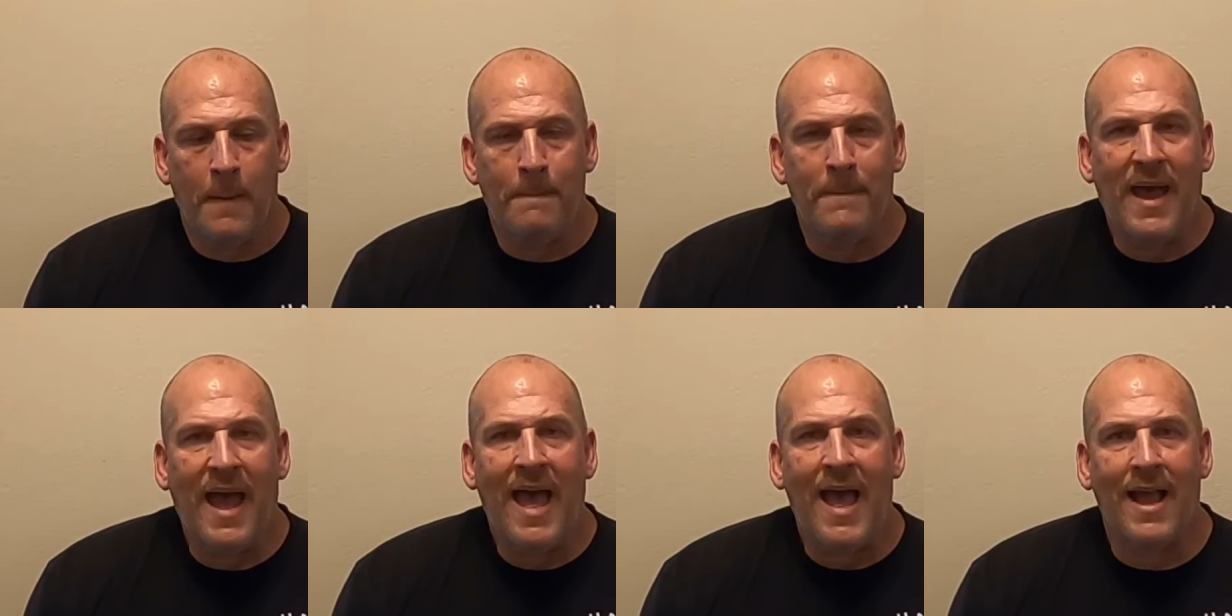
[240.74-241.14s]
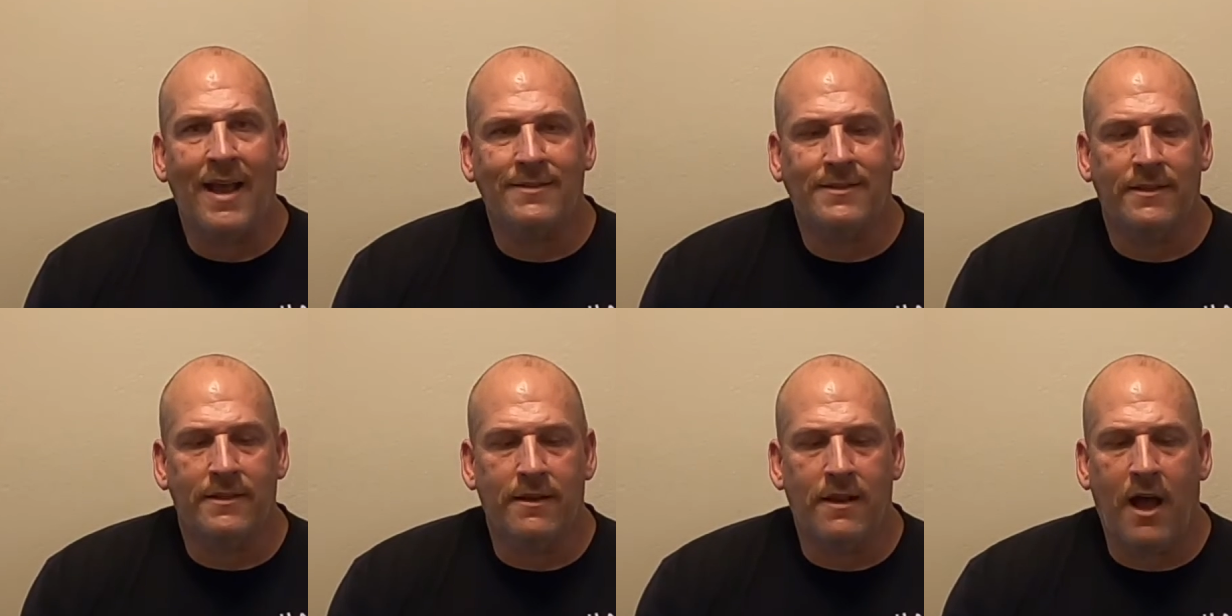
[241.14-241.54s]

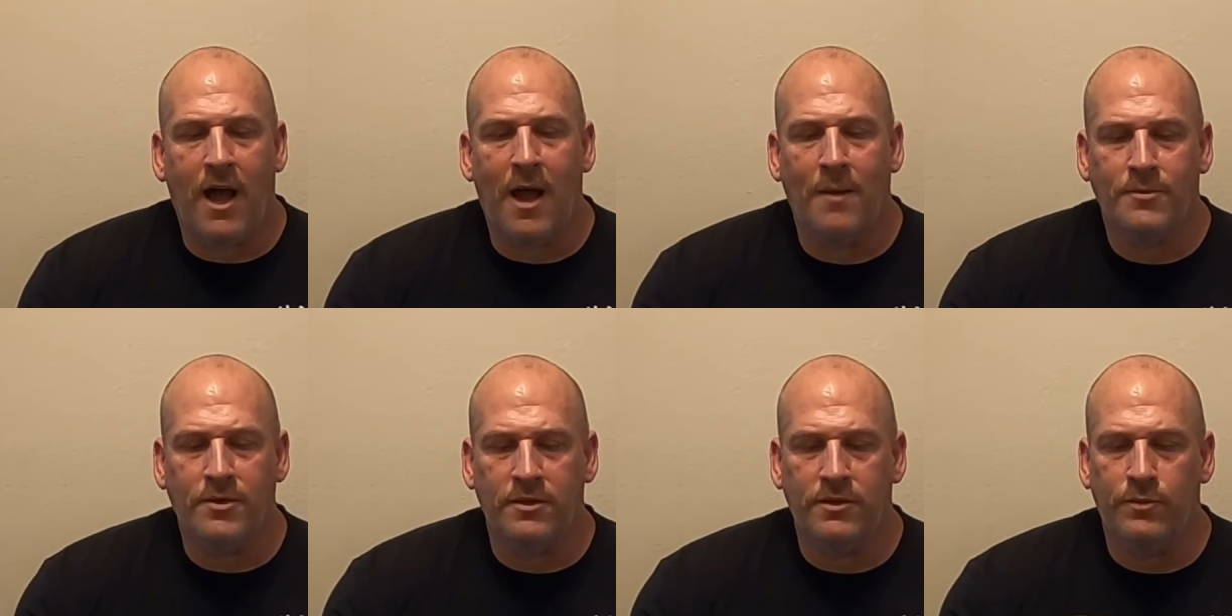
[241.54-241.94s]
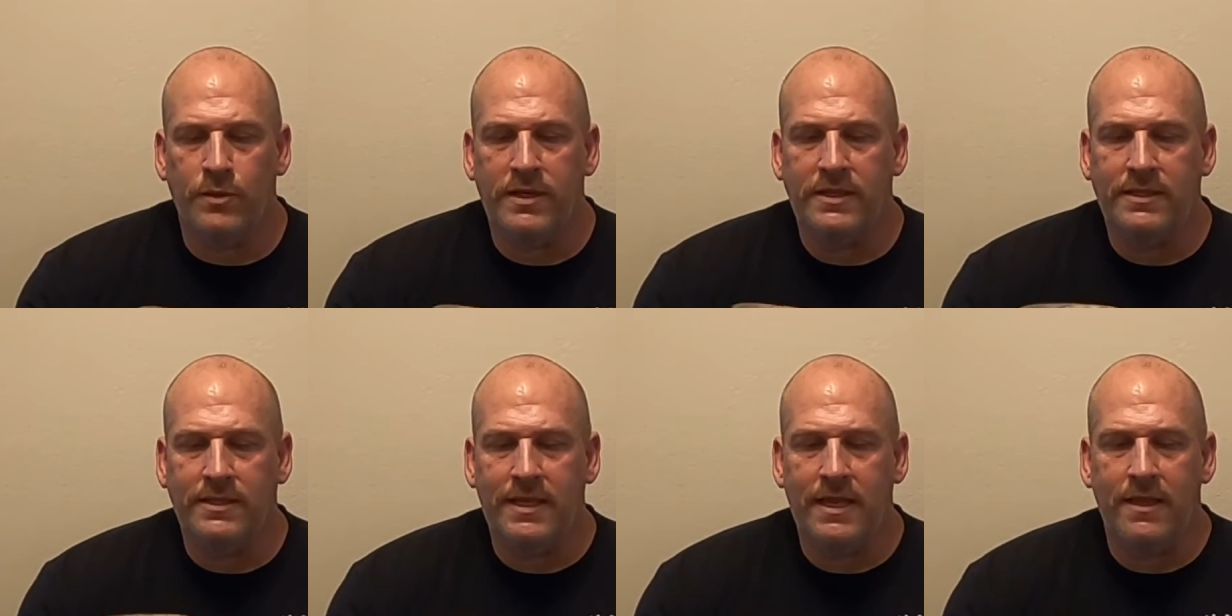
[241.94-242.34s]
bags and options we
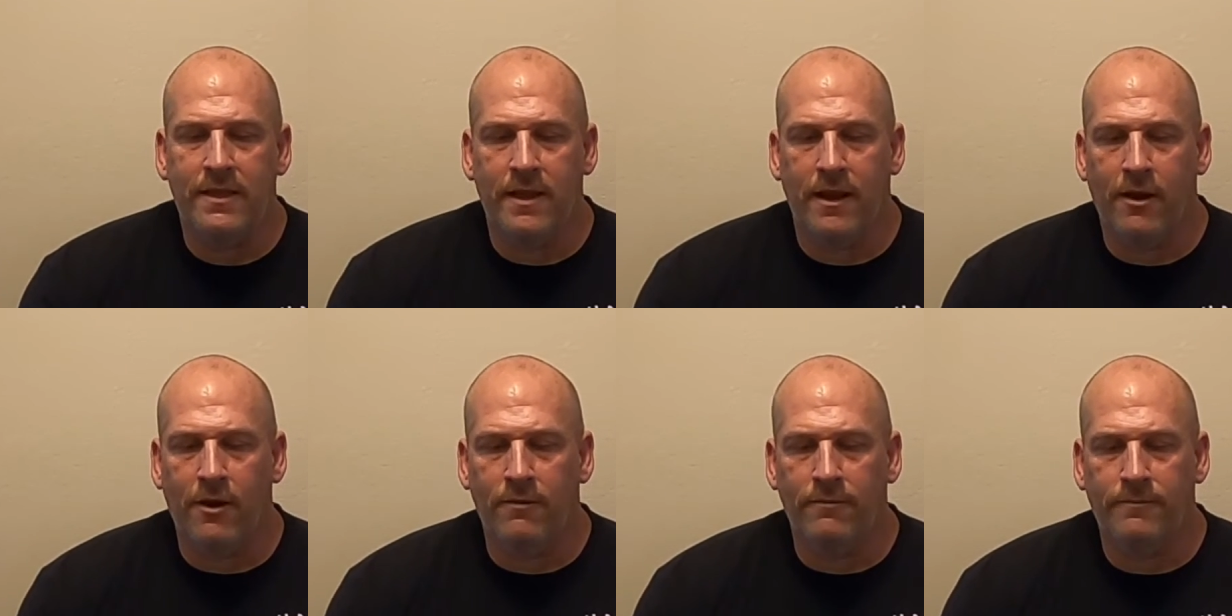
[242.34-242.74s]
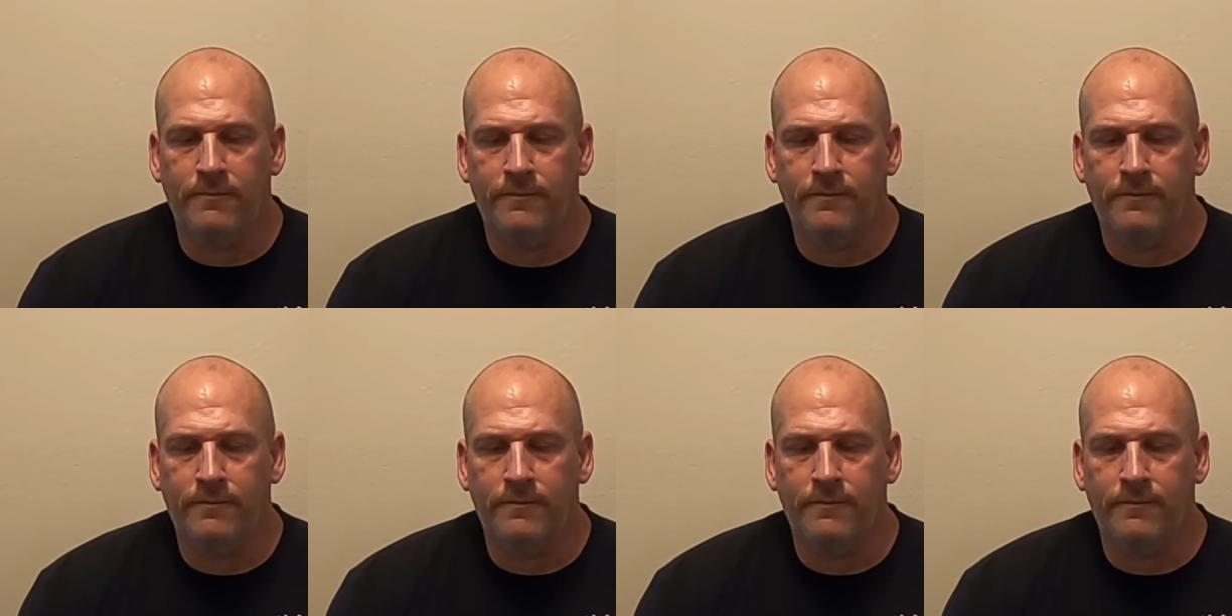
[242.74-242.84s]
see there,